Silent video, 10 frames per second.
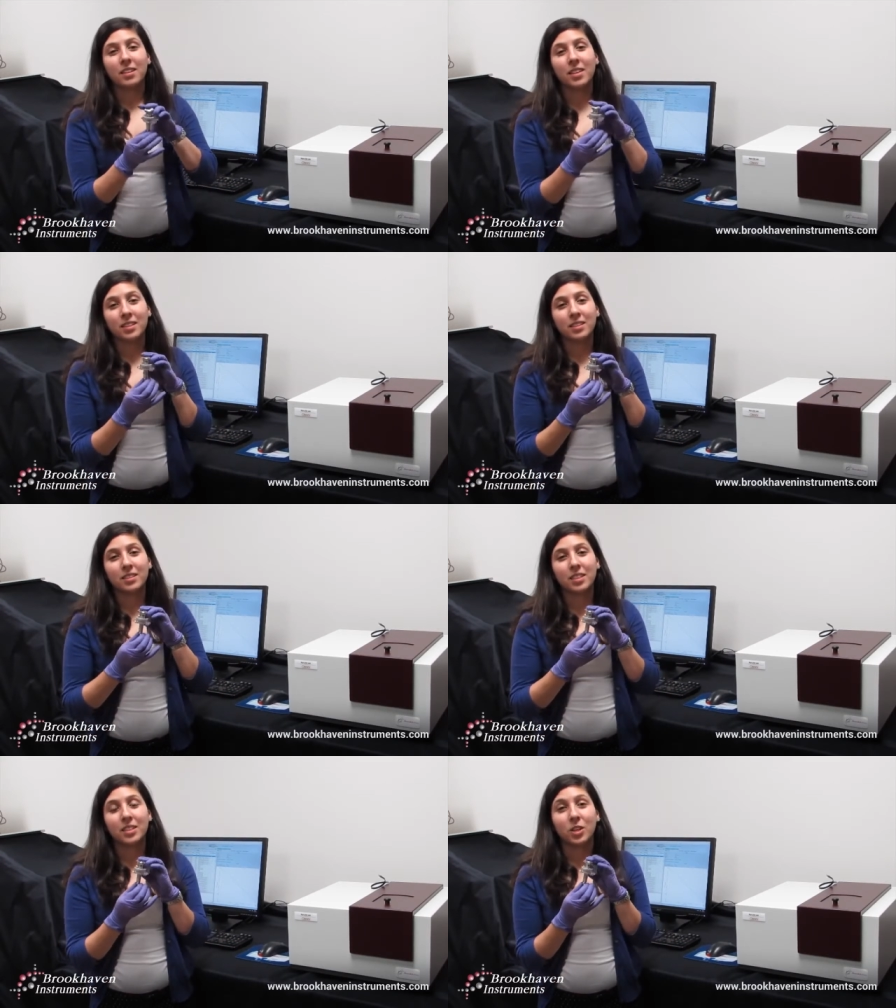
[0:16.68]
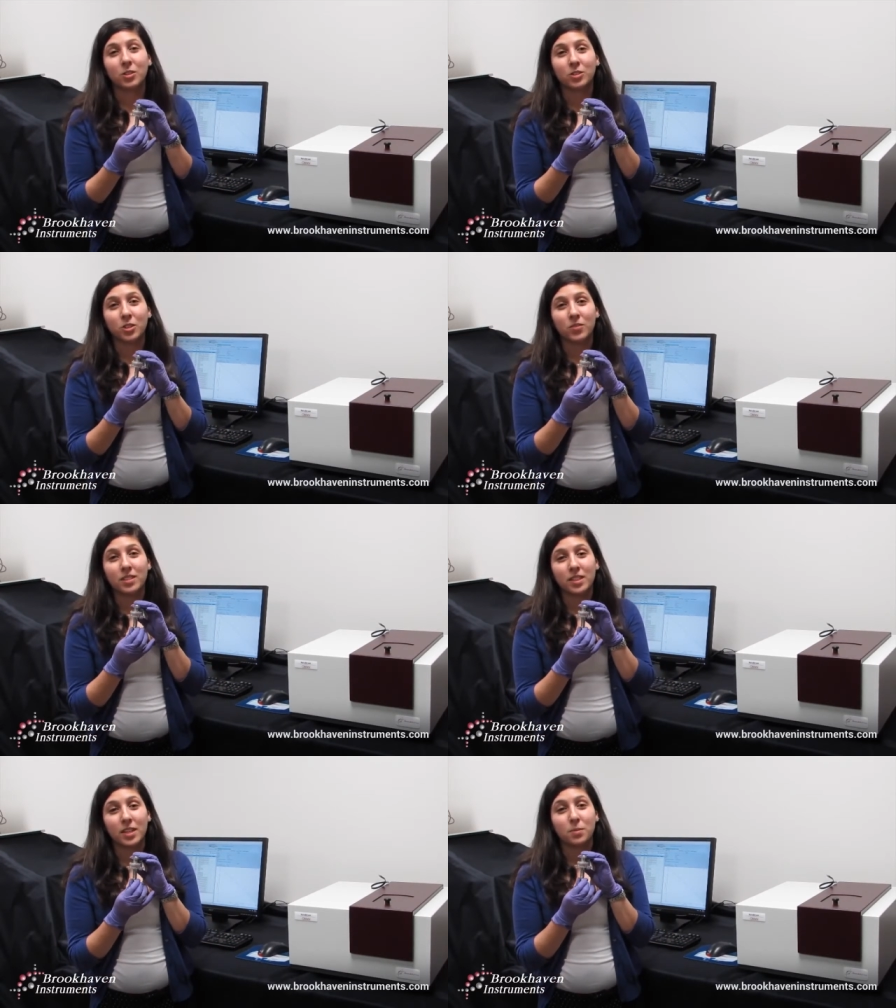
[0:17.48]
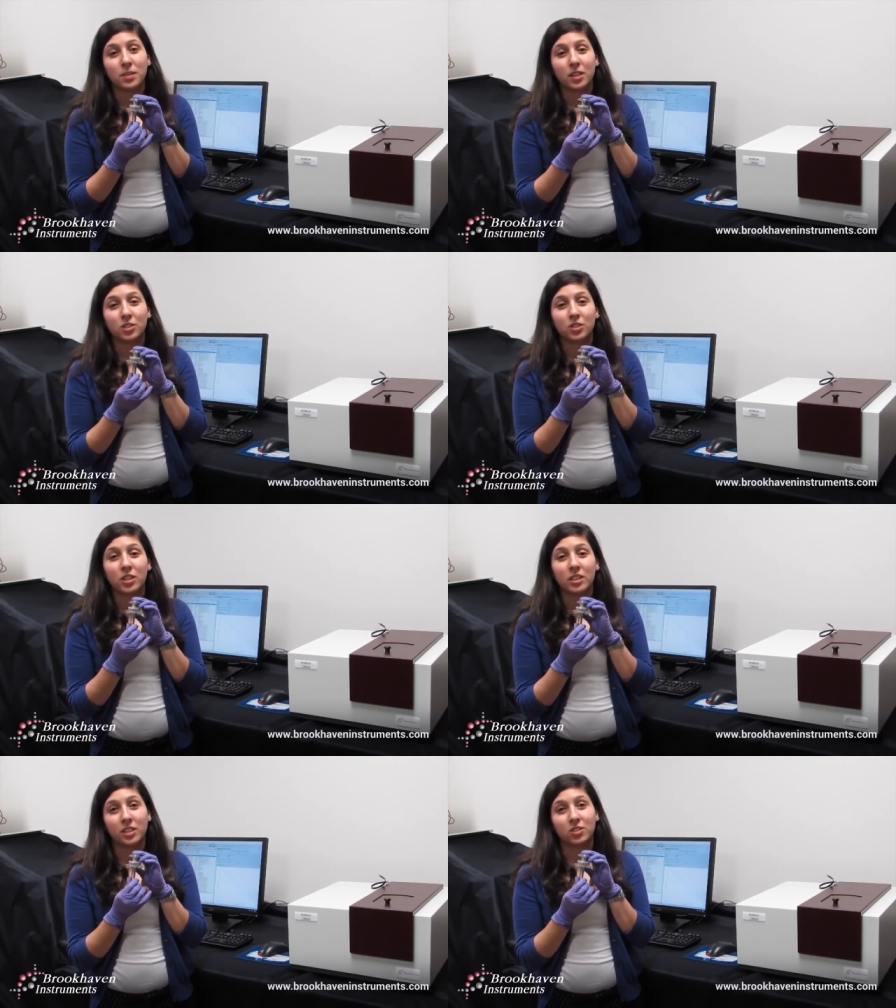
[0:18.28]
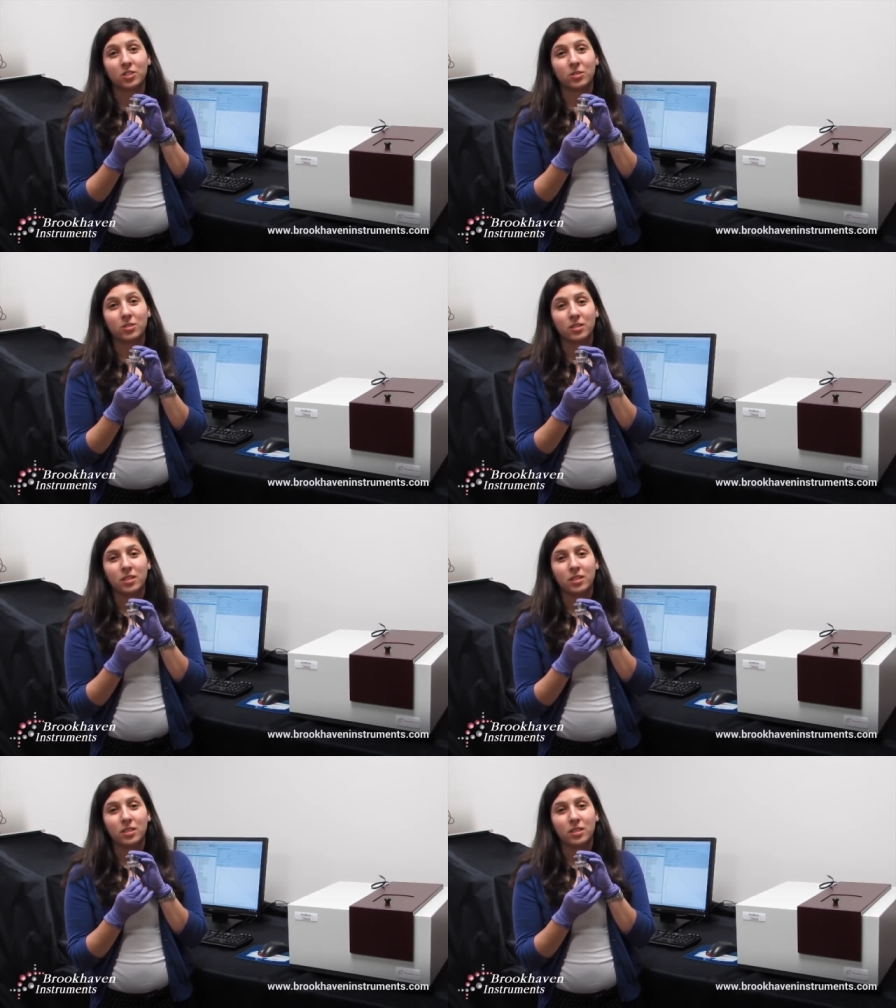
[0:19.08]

This is our surface zeta potential electrode,